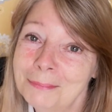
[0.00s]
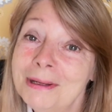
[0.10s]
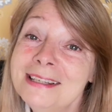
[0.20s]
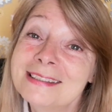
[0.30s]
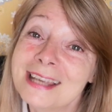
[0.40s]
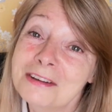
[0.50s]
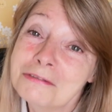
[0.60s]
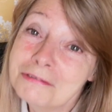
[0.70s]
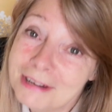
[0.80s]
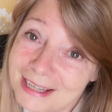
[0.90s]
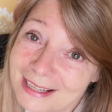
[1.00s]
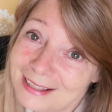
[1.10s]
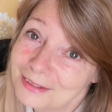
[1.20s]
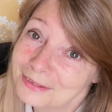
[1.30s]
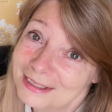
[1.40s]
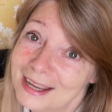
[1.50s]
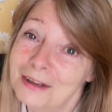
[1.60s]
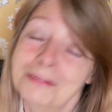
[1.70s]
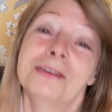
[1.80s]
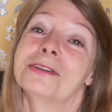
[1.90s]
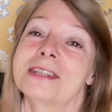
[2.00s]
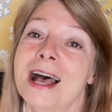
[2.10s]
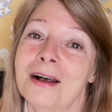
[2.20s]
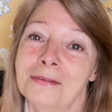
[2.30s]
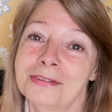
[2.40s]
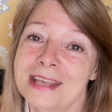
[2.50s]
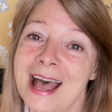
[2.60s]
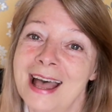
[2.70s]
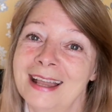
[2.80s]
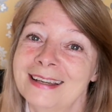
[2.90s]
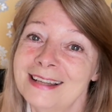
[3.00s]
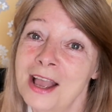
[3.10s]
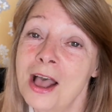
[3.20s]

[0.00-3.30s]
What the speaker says: Please take really good care of yourselves and